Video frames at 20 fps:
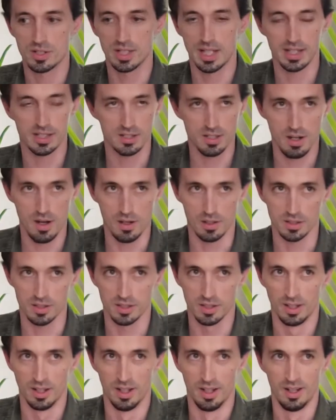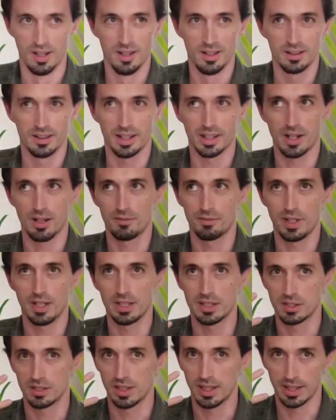like songs. Like if I
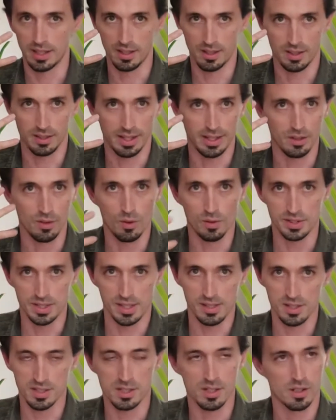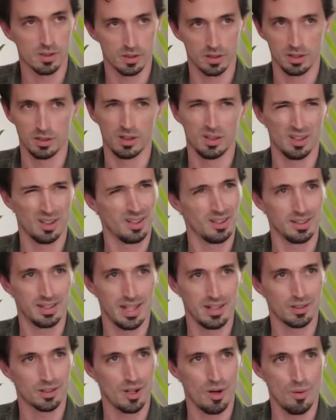listen to like an old Dylan song or a
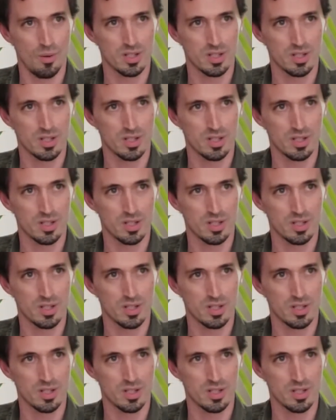Leonard Cohen